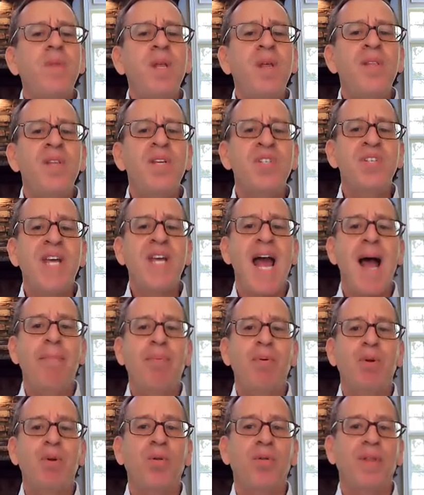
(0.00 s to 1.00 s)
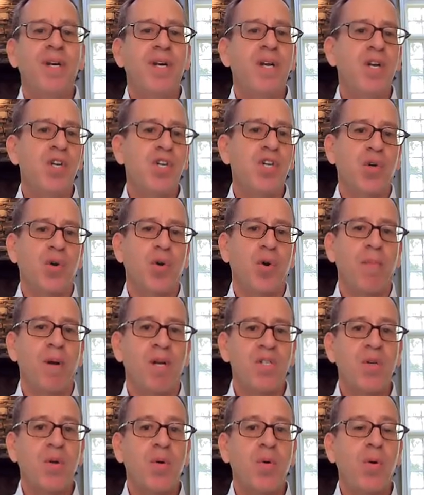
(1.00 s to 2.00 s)
This capital that an insurer
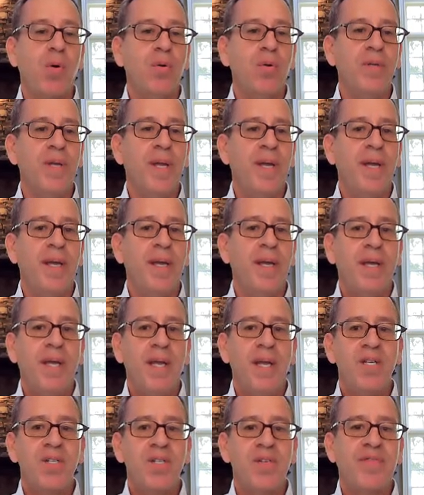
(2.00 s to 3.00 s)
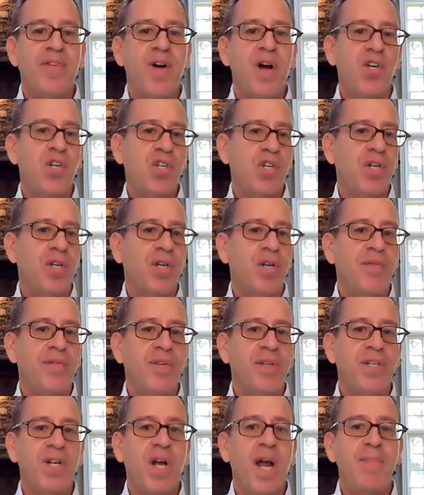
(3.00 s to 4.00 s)
must hold is a function of
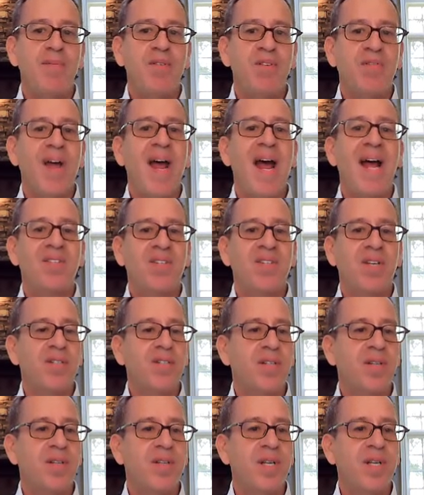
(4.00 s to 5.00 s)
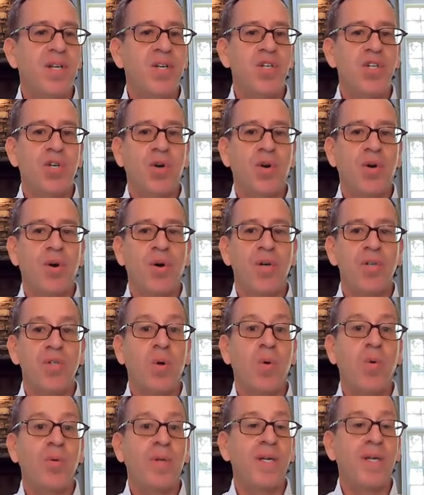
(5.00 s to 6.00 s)
the types of assets that the insurer is
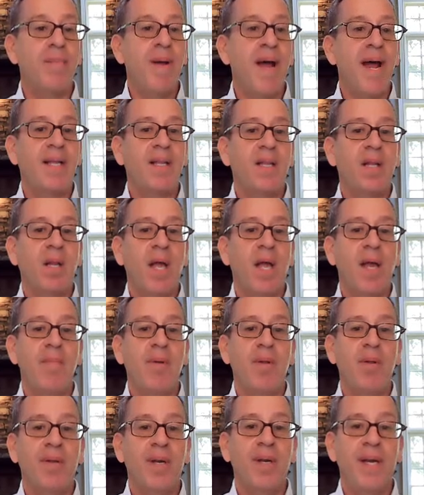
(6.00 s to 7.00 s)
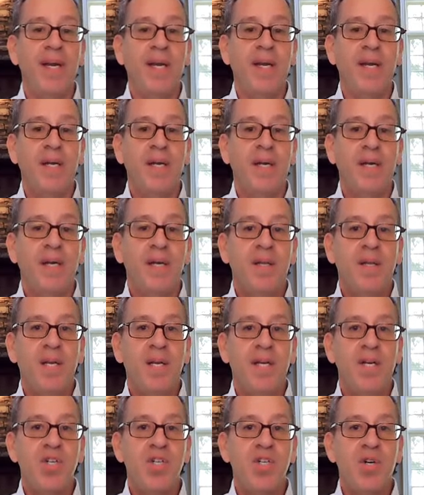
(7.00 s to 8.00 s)
holding to back the liability,
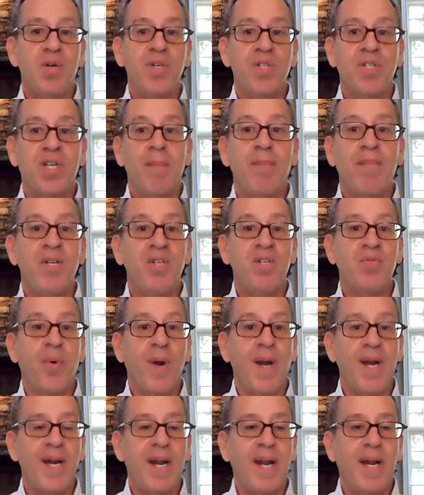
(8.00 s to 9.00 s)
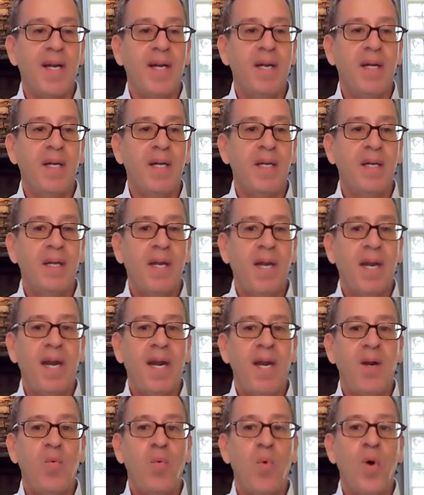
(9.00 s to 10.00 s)
the insurance company's rating,
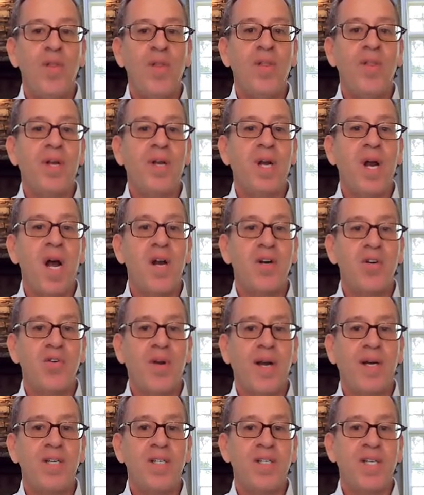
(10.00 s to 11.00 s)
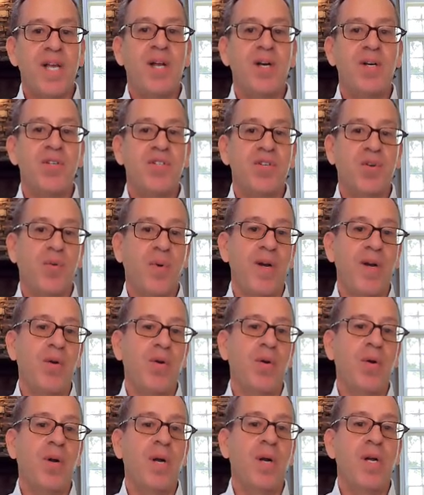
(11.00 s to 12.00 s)
and whether the contract is out of the
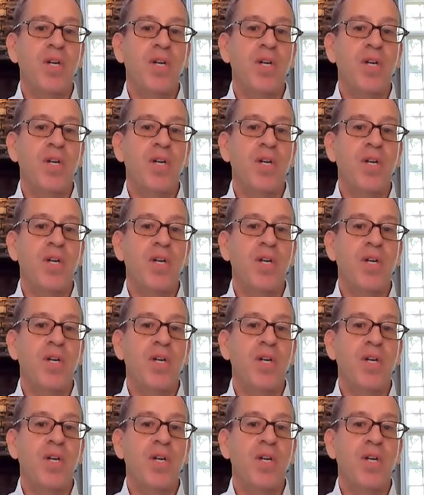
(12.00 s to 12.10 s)
surrender